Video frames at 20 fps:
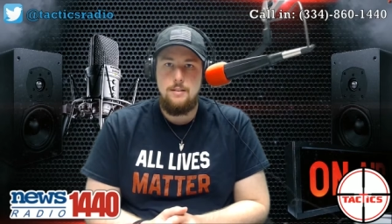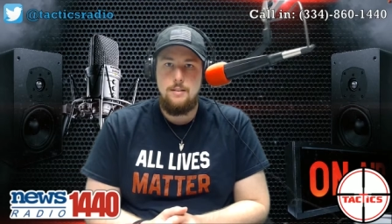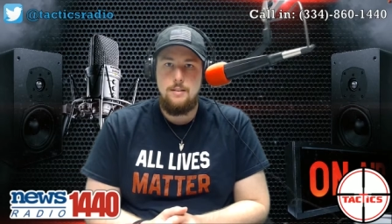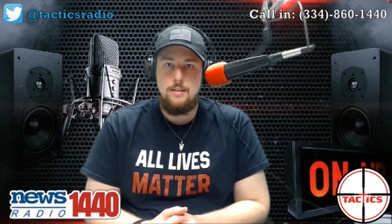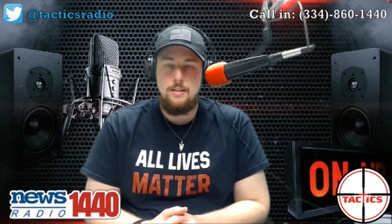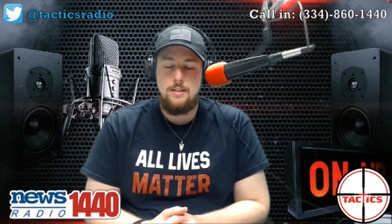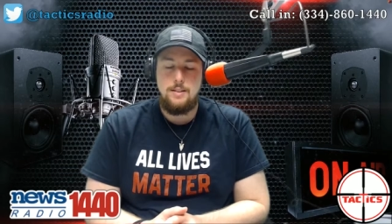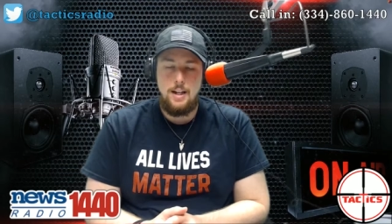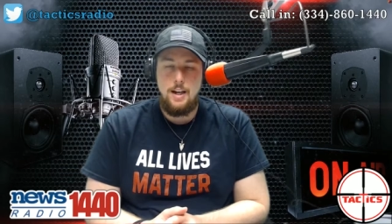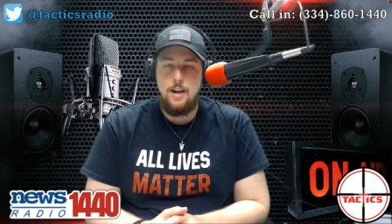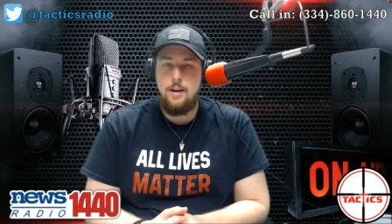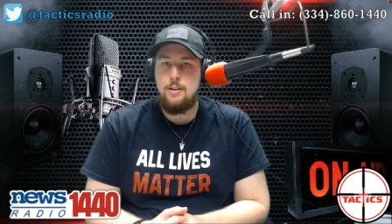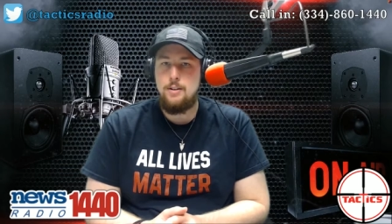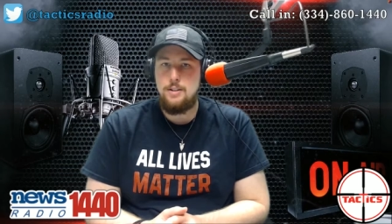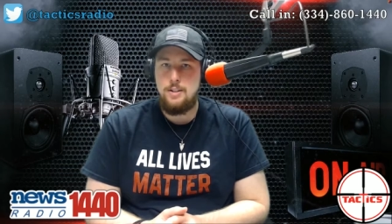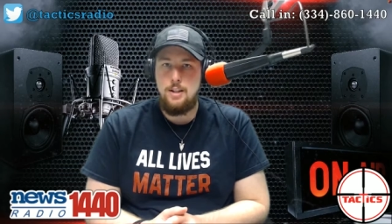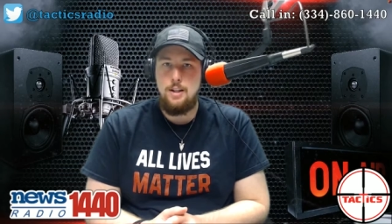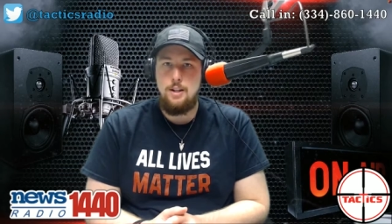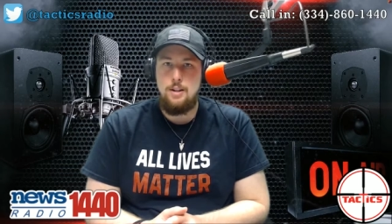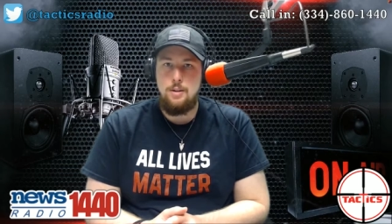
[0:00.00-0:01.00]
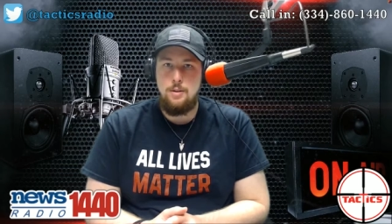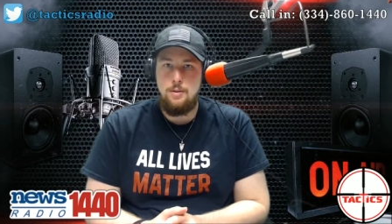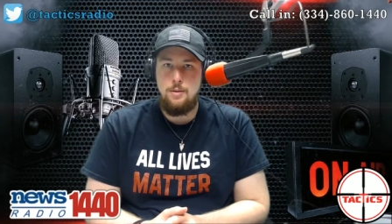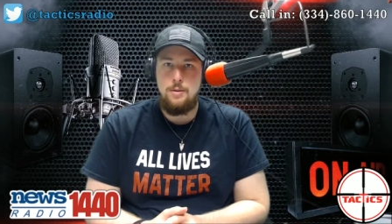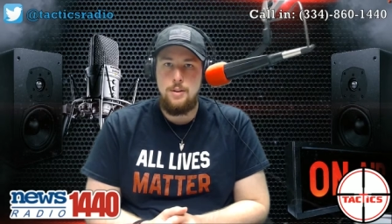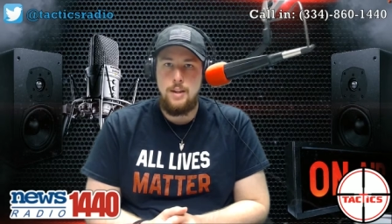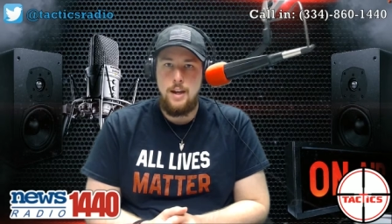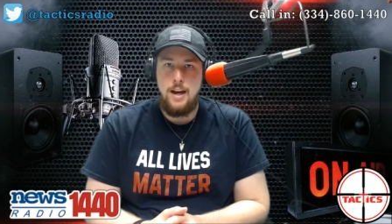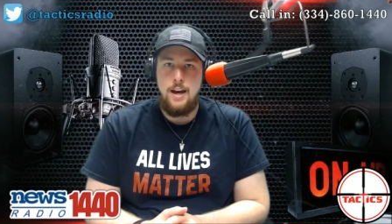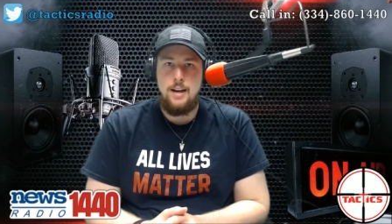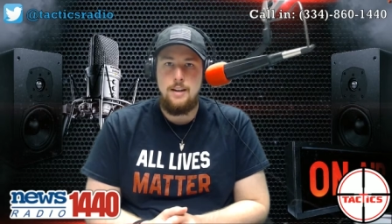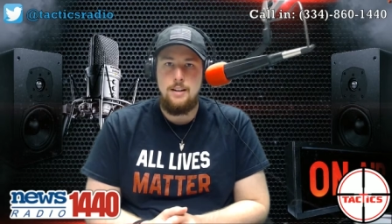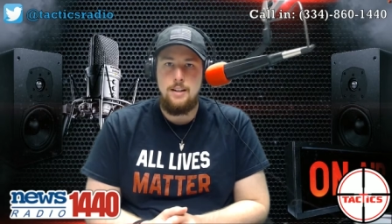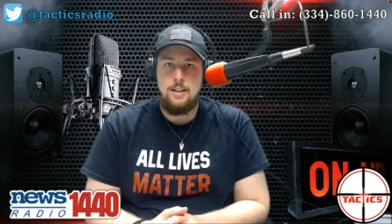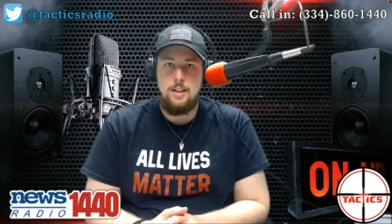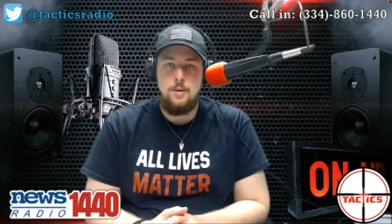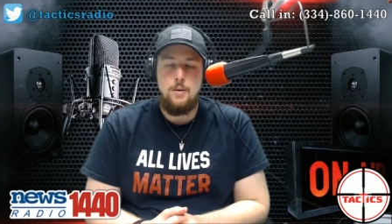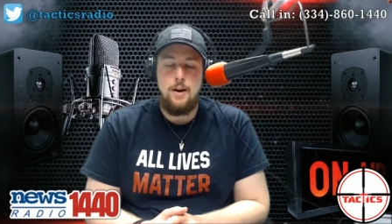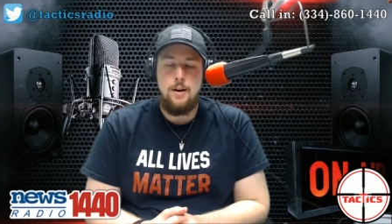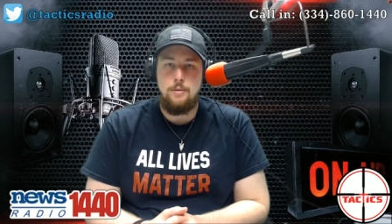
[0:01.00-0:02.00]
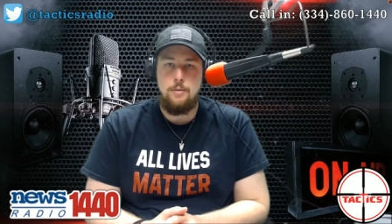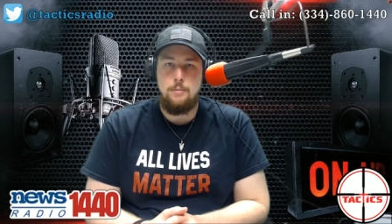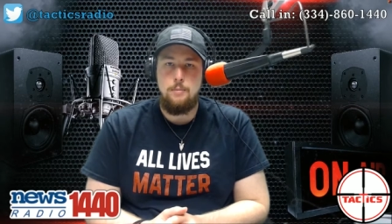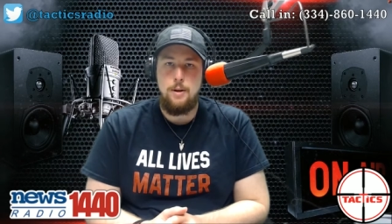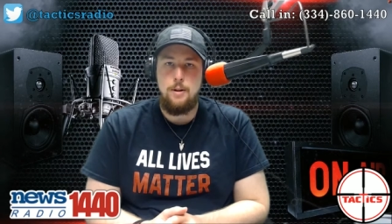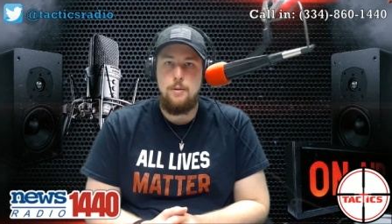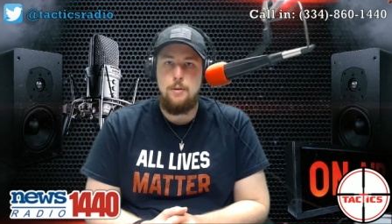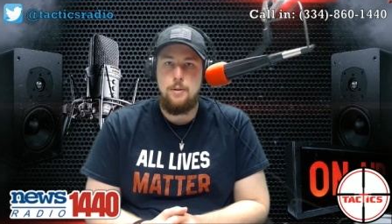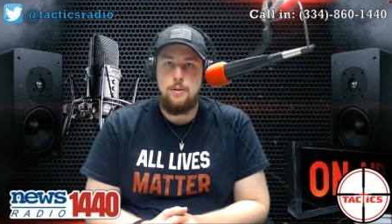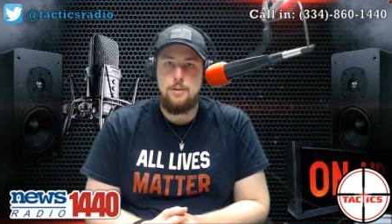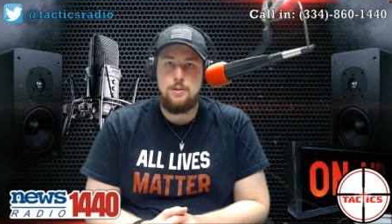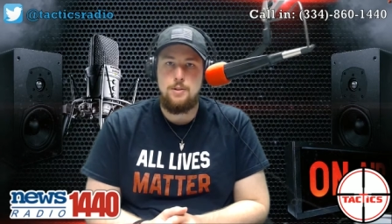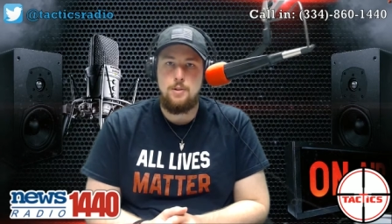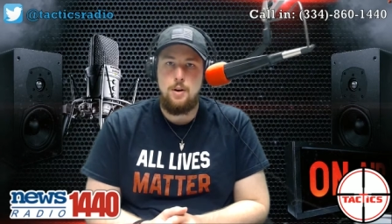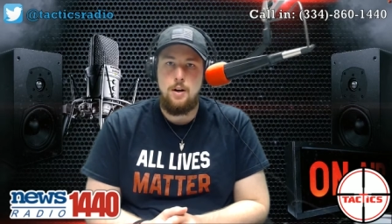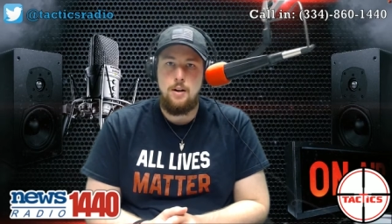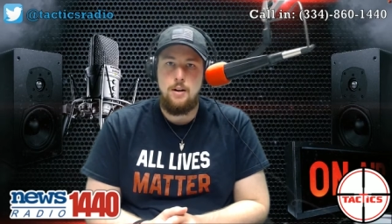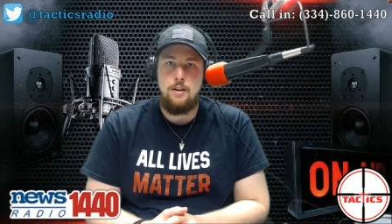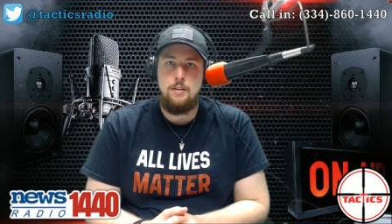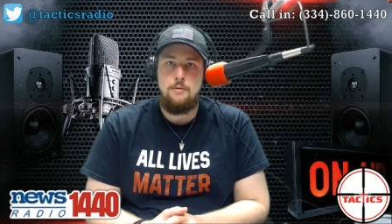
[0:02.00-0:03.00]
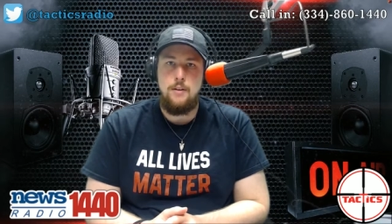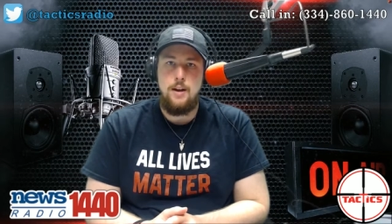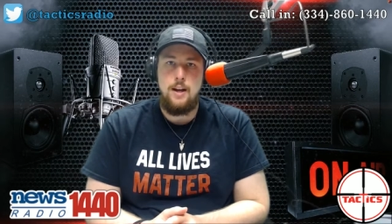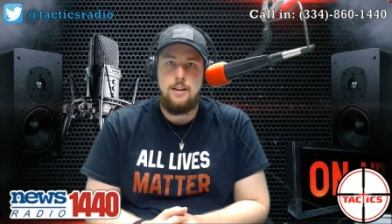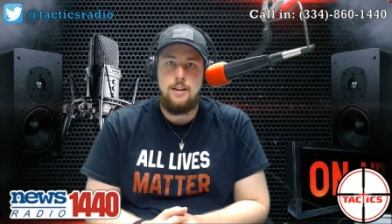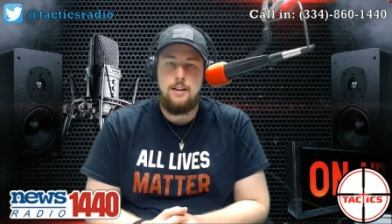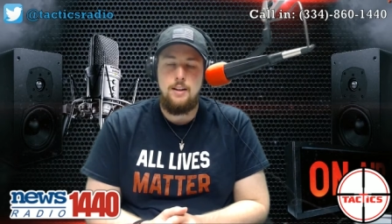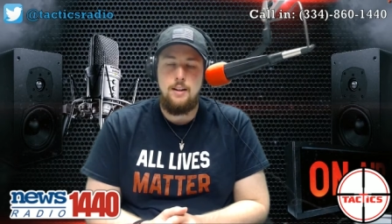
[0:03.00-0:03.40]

Because I guarantee you, you do that and you have a mother that's strong in faith,